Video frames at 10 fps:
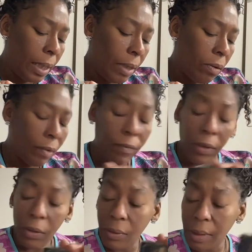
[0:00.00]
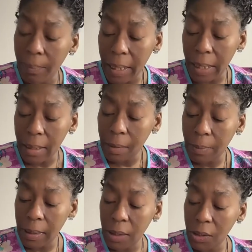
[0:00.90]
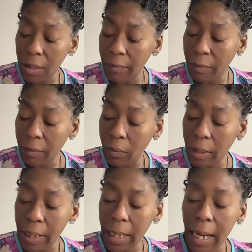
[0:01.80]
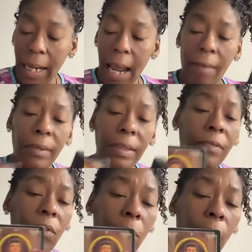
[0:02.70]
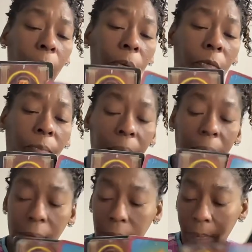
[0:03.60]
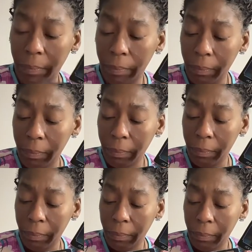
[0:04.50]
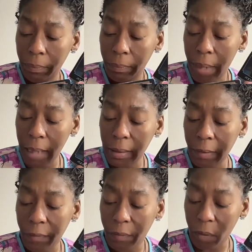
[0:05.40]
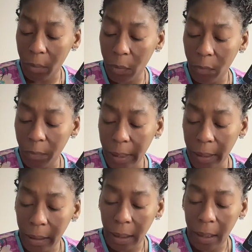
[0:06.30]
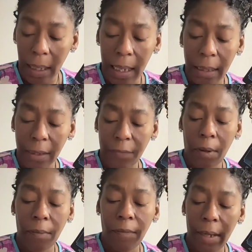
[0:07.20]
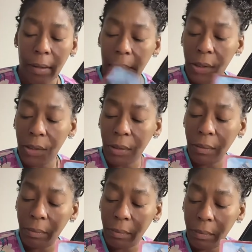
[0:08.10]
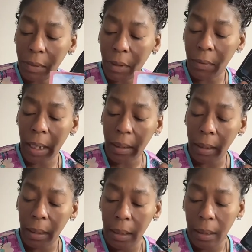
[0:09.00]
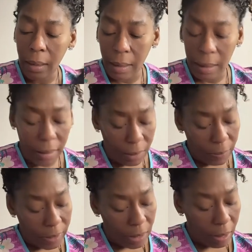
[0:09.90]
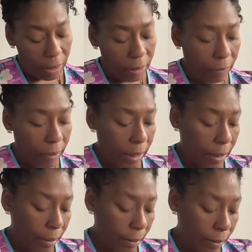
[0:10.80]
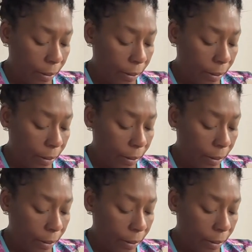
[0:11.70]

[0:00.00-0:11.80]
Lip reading: in order for you to be in this position of authority and have this forward movement. Positive forward movement in this firm foundation. Okay? This is what started the reading.